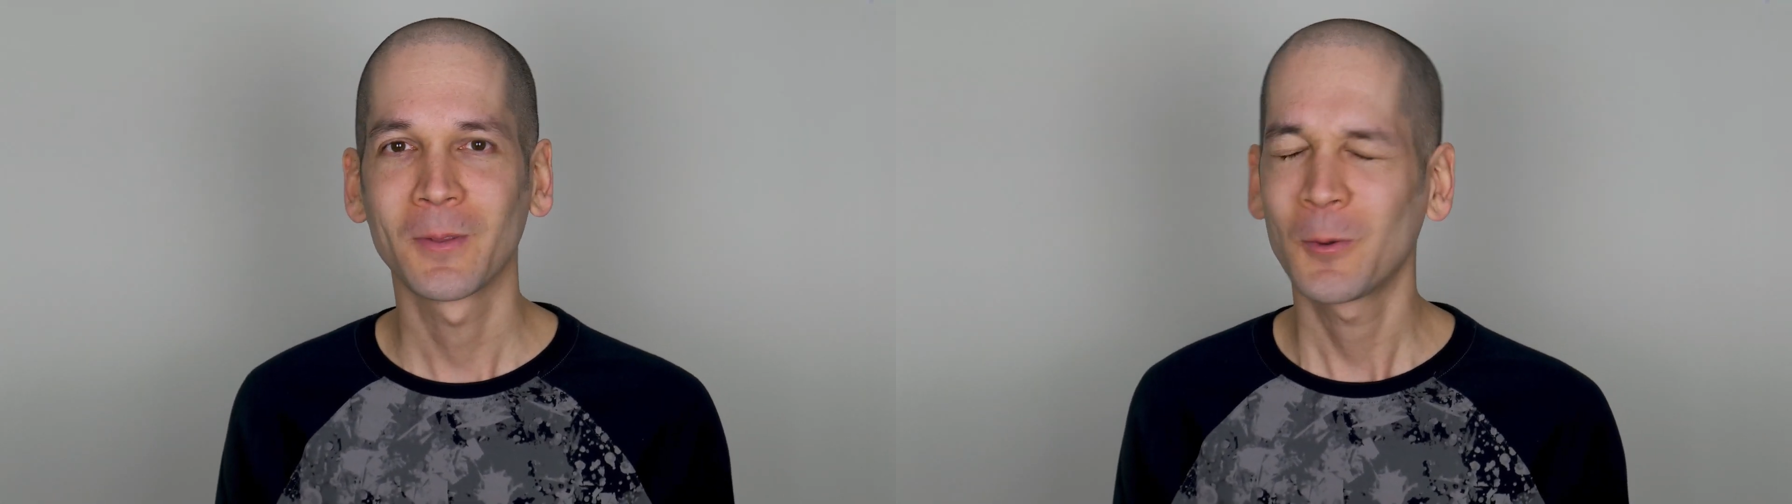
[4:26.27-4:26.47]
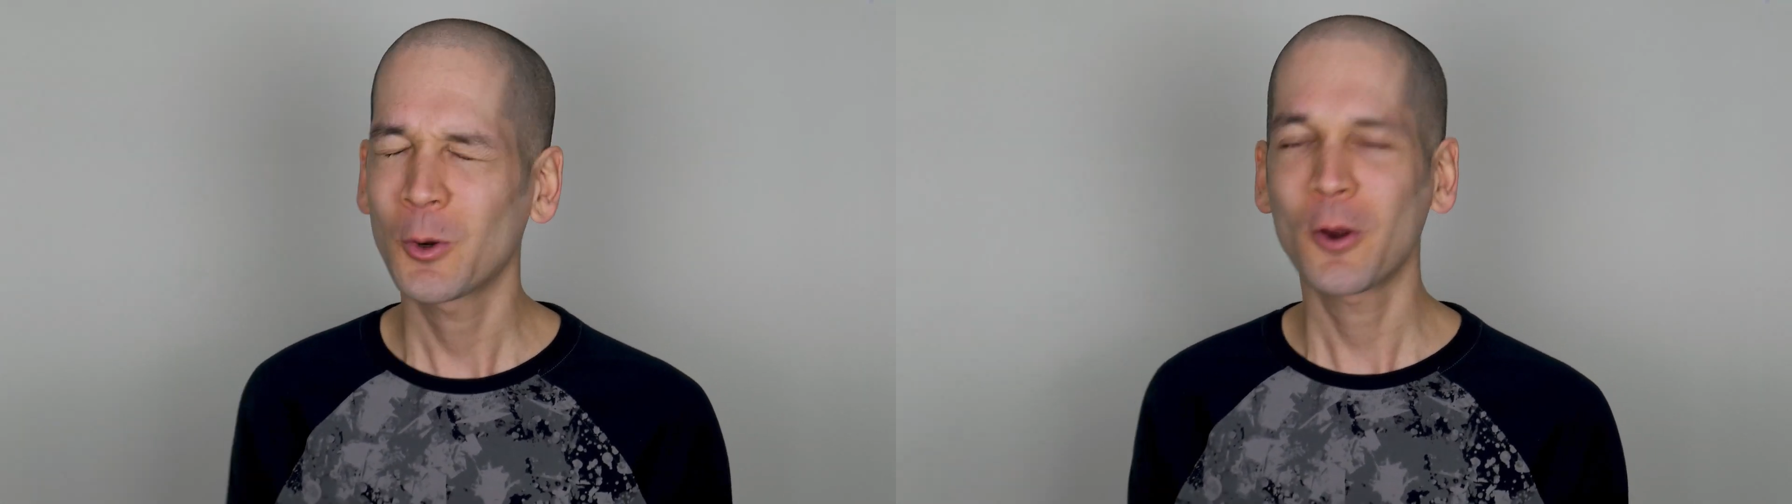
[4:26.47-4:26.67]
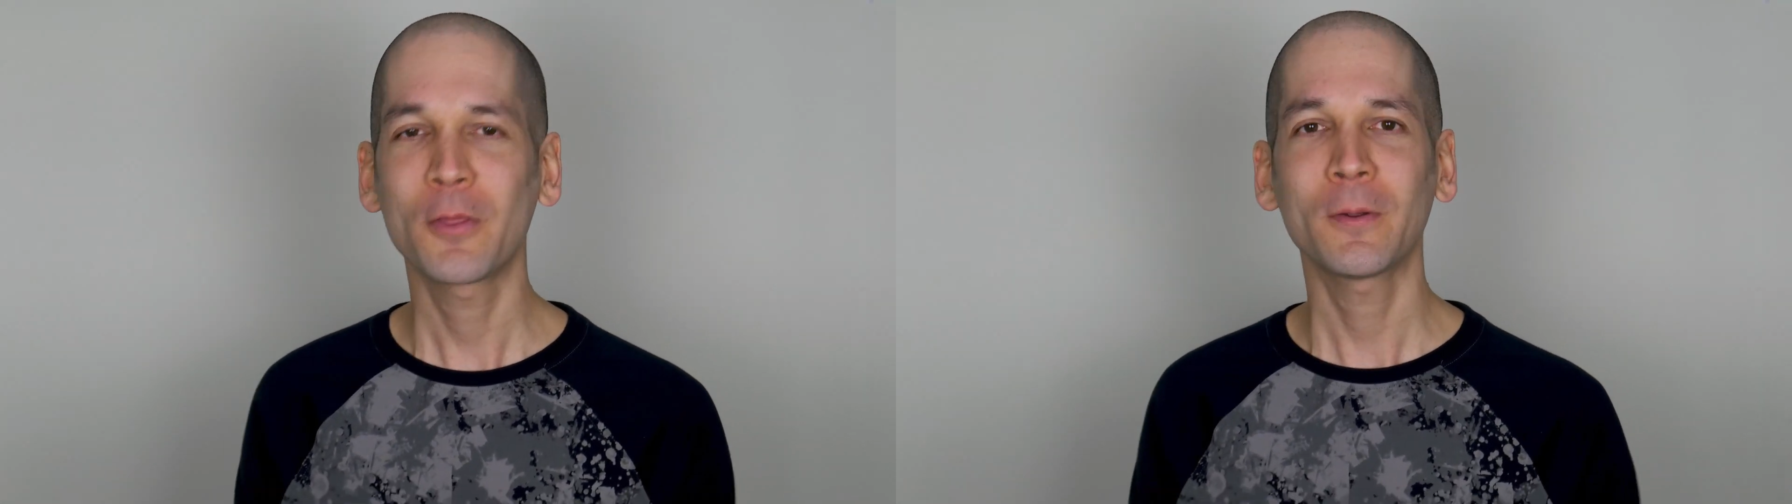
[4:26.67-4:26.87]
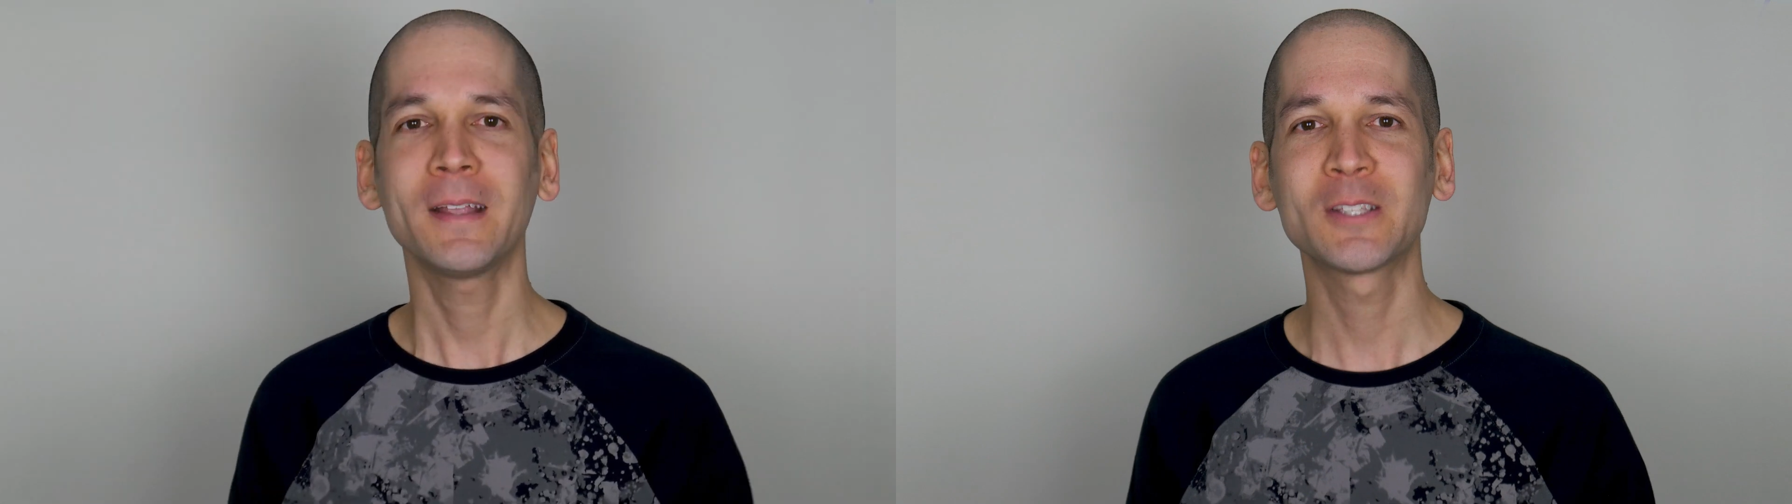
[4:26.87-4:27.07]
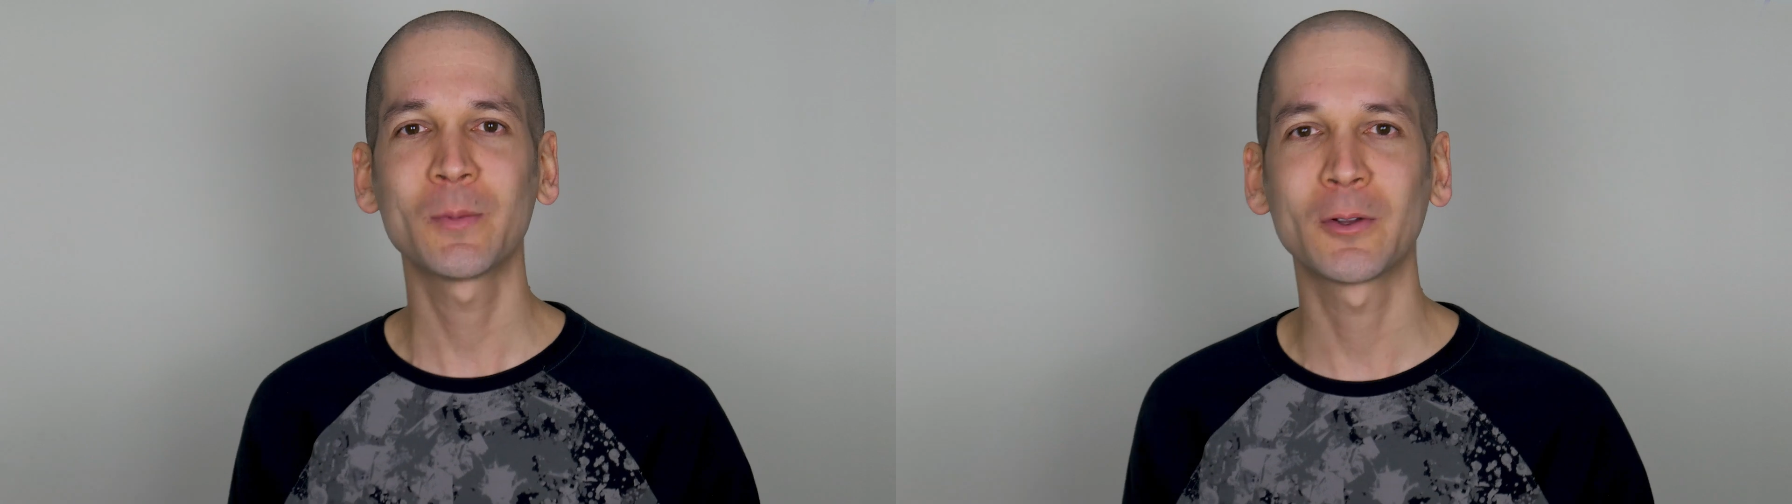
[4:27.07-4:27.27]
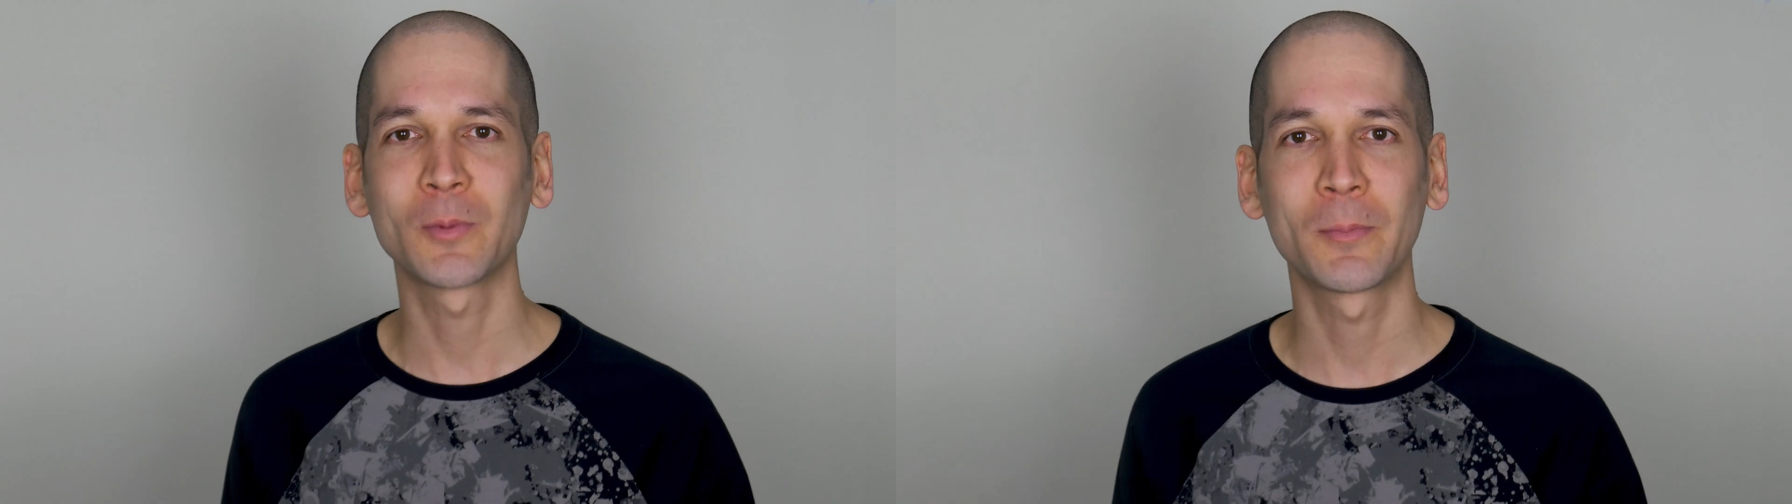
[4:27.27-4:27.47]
Or are there insurmountable